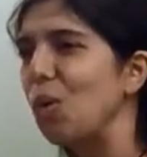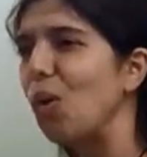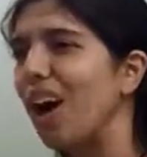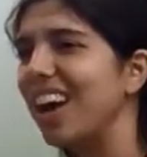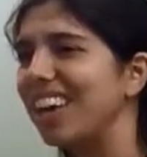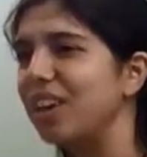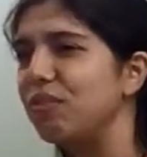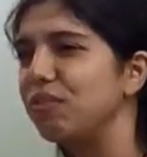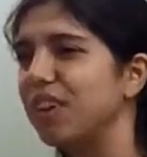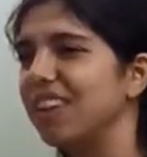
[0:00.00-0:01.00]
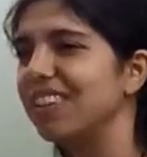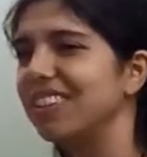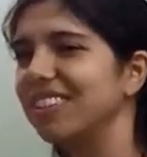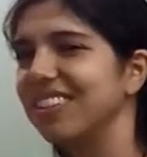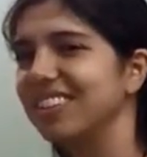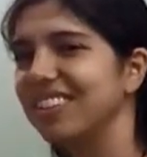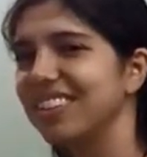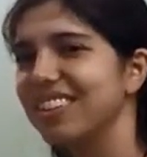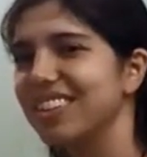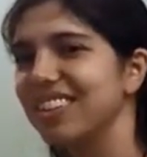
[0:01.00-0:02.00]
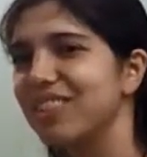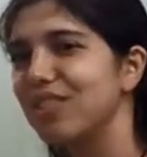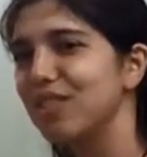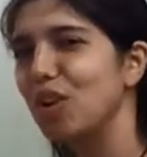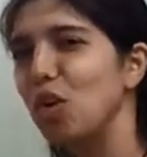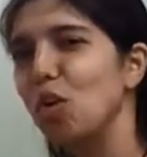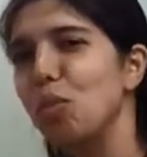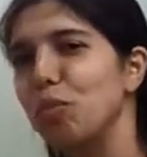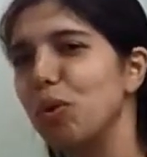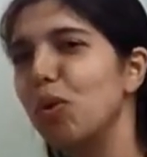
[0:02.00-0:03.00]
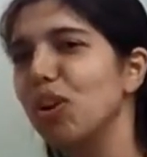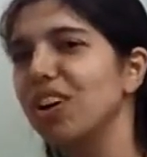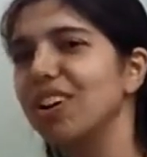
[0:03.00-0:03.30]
why he felt so poor.